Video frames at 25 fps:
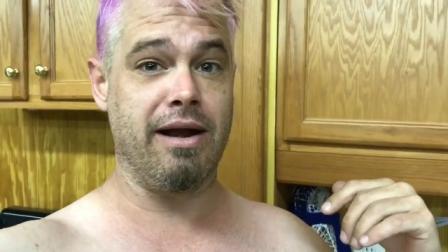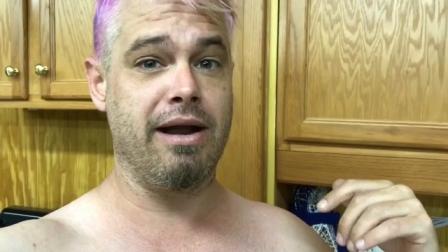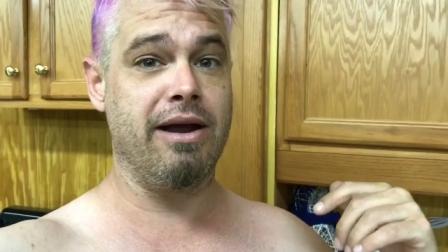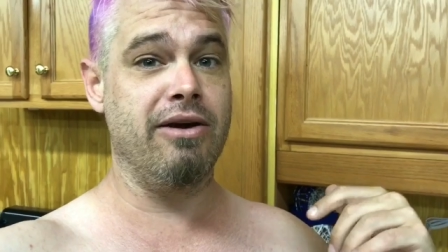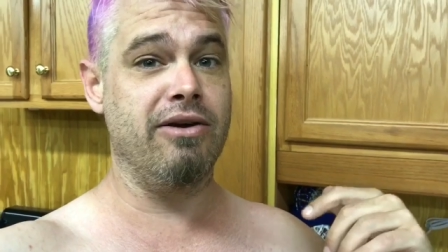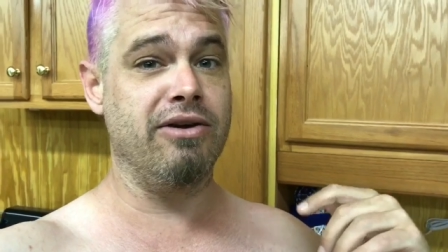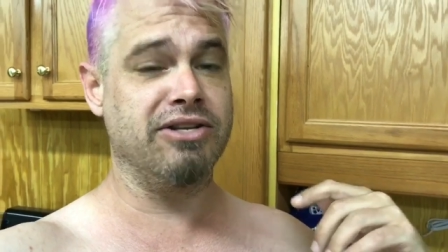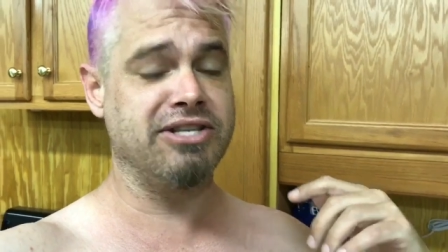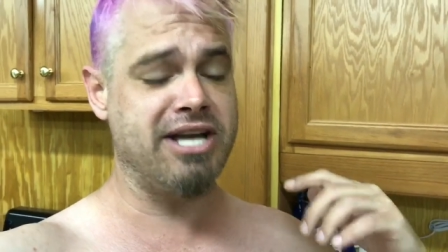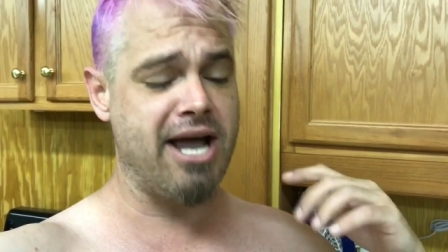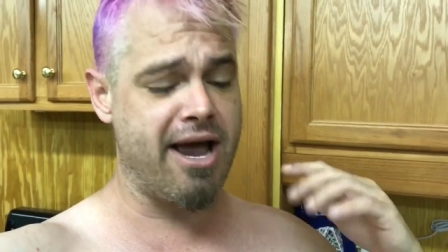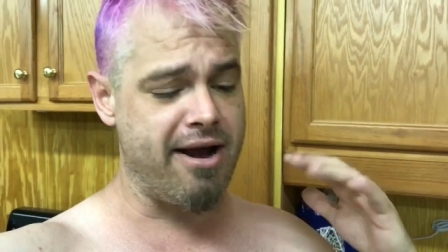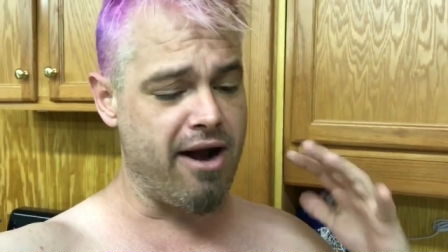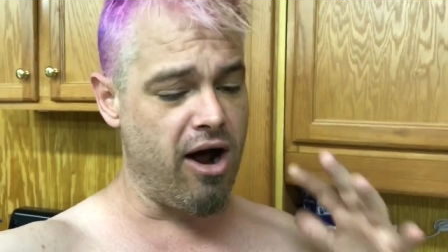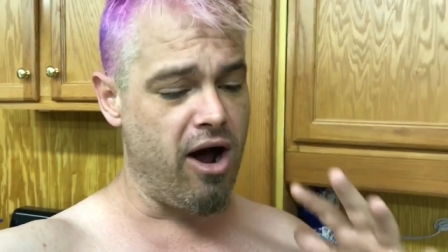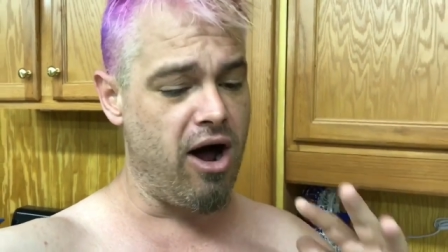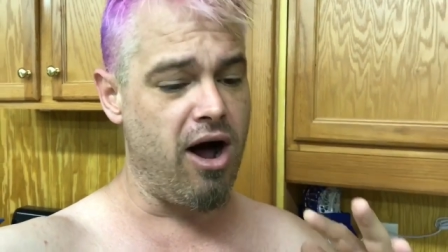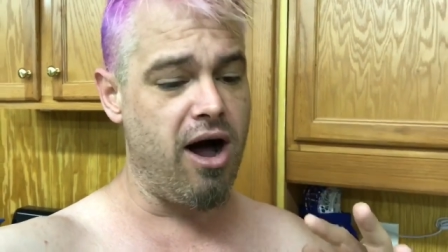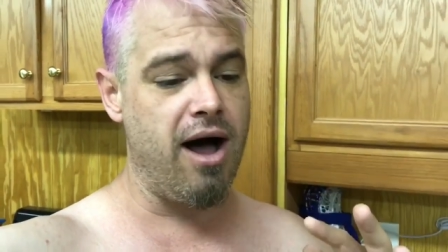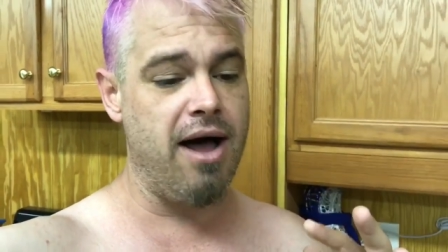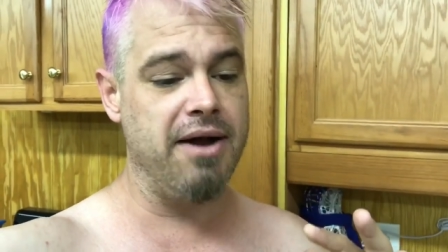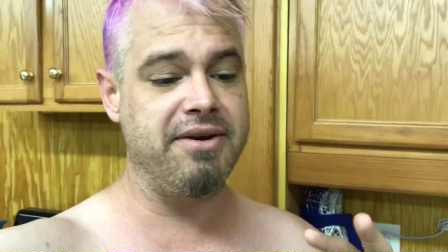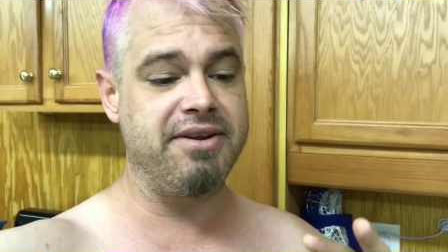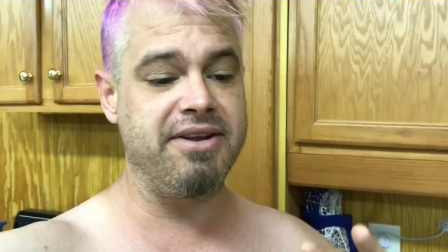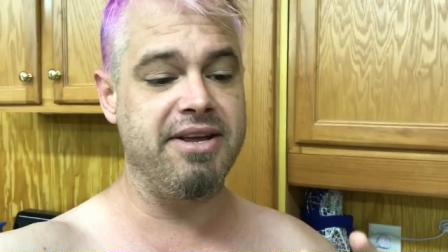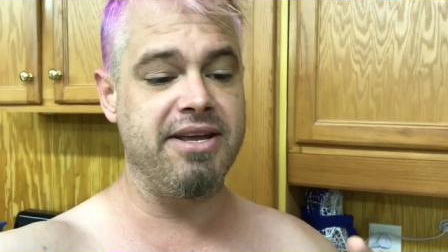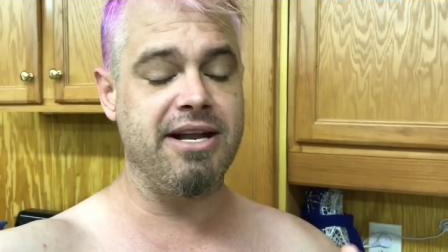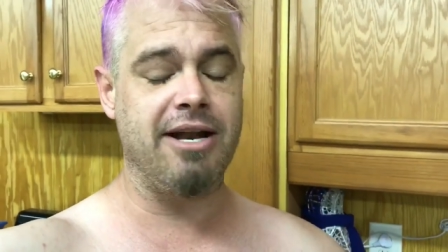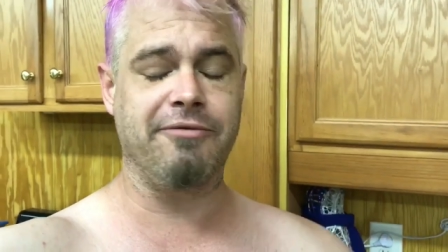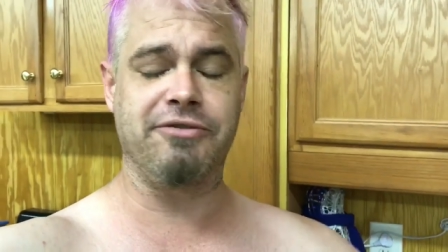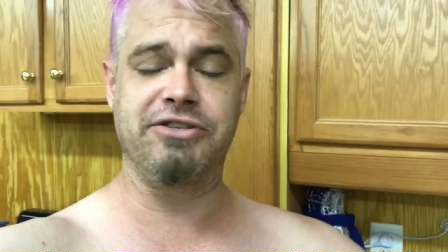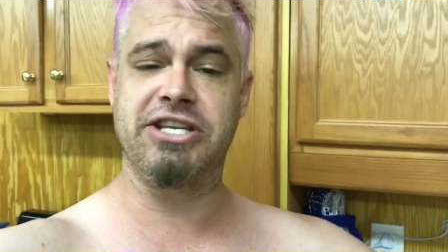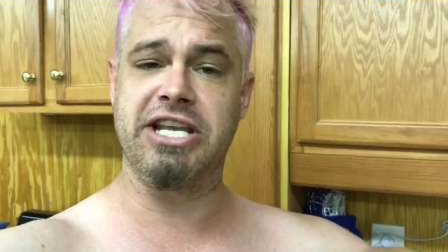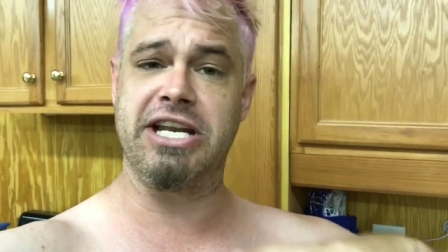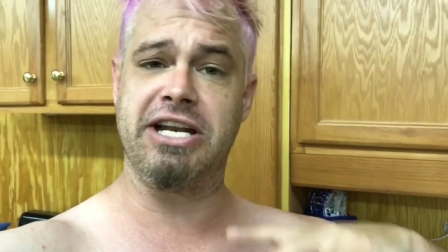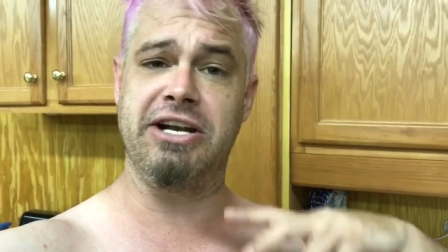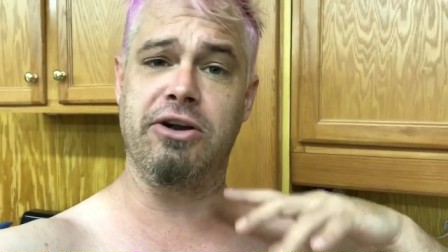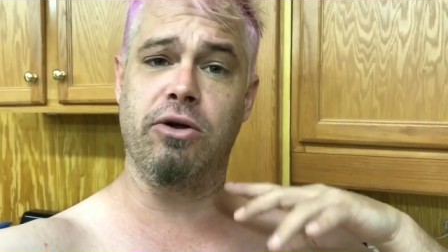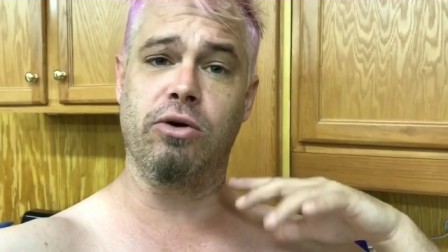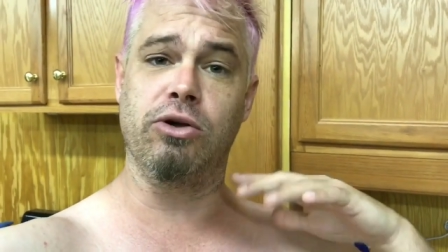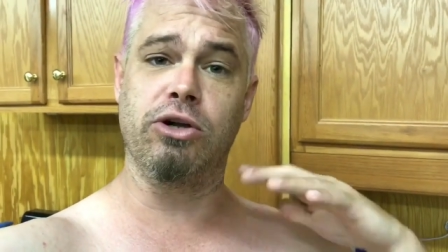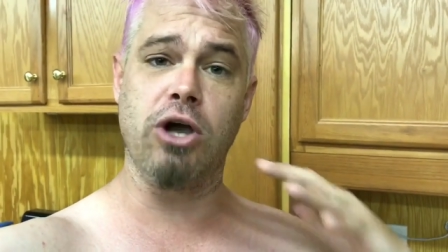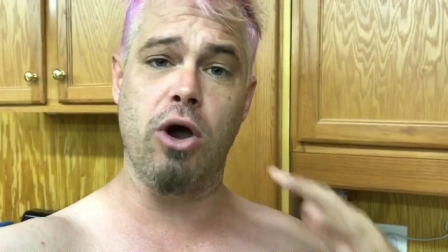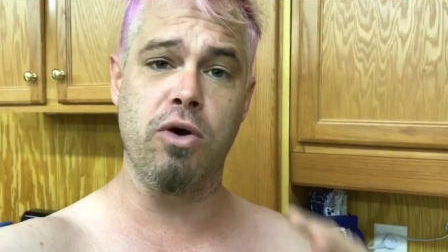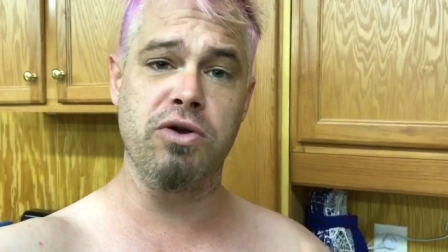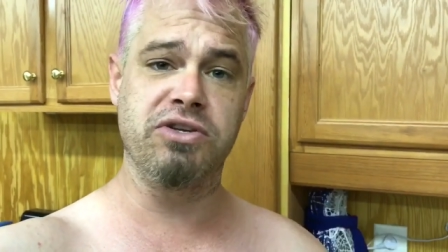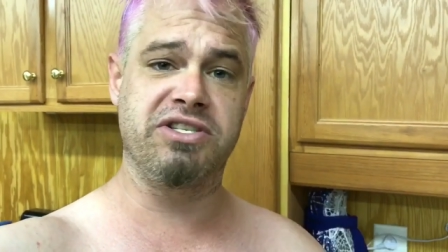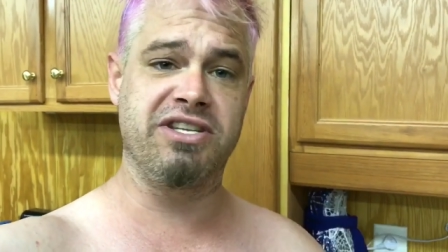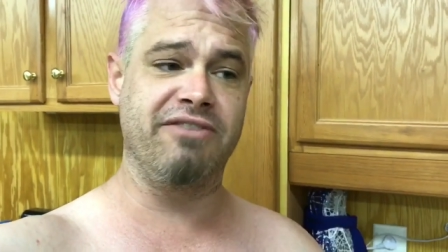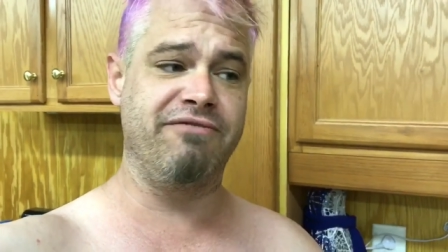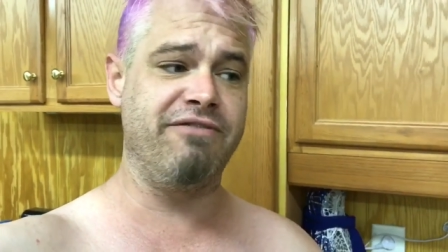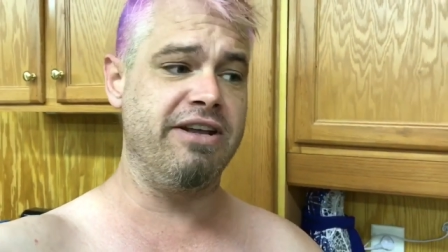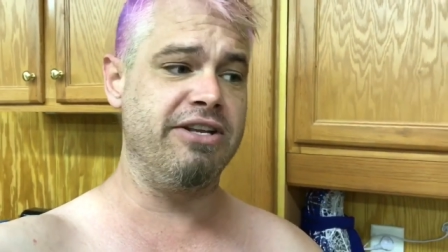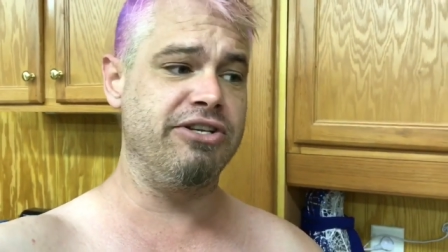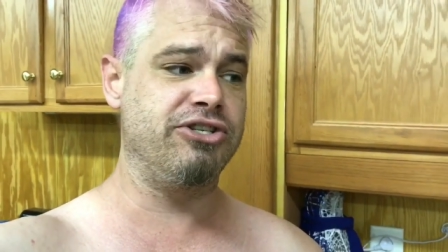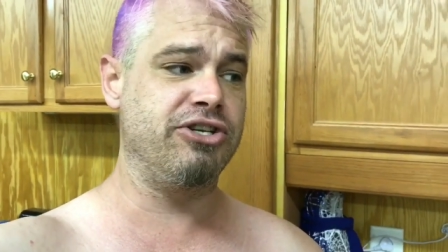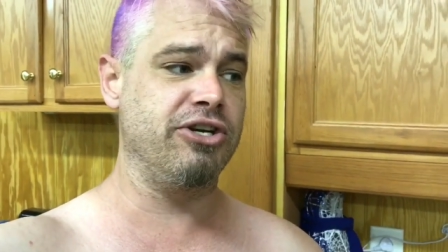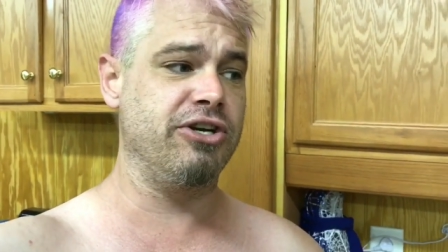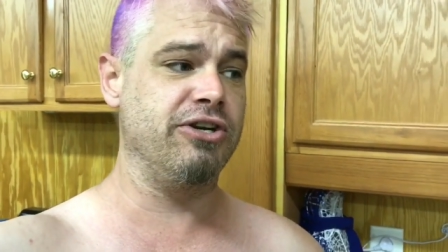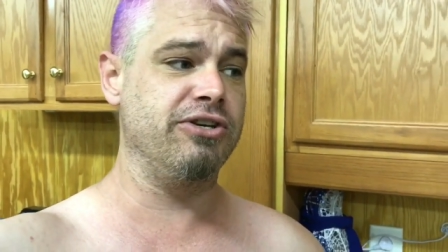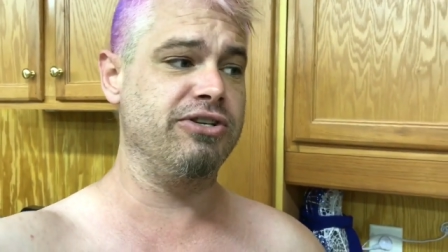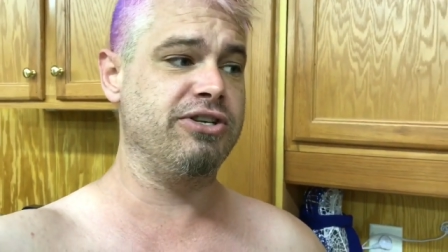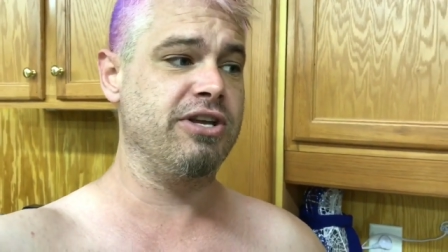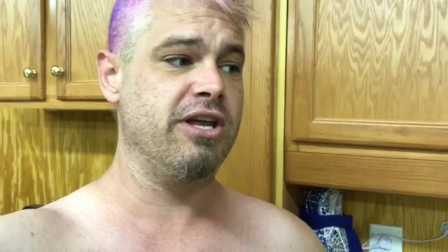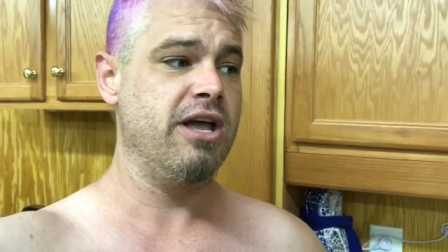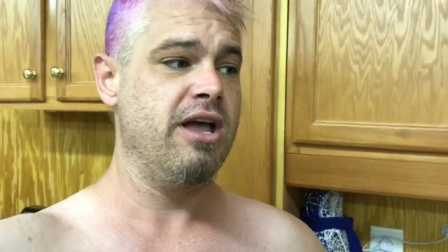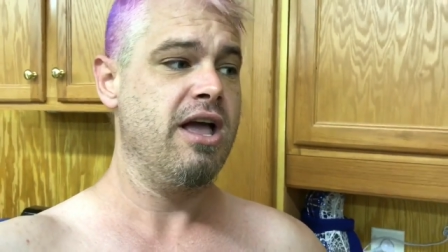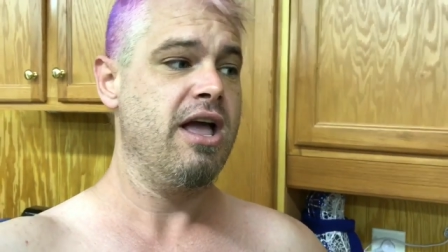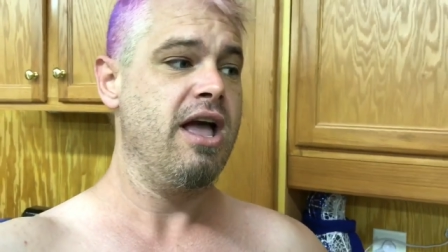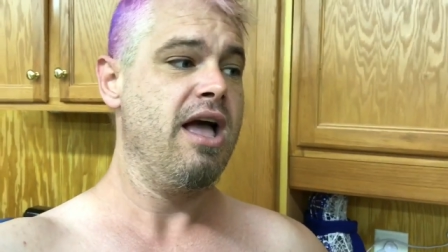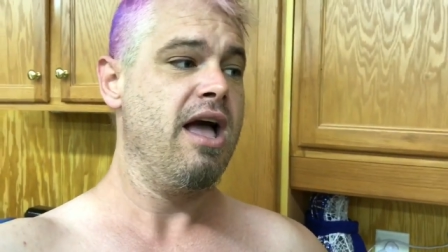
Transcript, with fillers: I hear it's kind of haunted. I've seen it on Ghost Adventures.